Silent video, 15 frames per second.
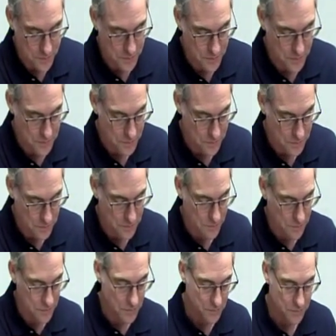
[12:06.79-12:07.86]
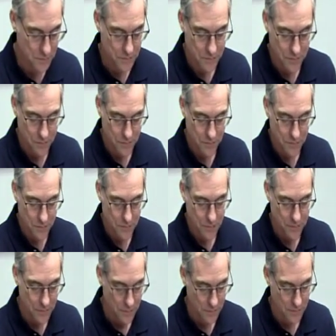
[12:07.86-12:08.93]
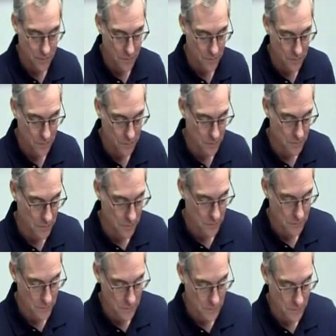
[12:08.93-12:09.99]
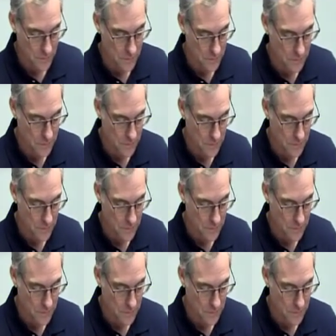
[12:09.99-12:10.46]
(no one is talking)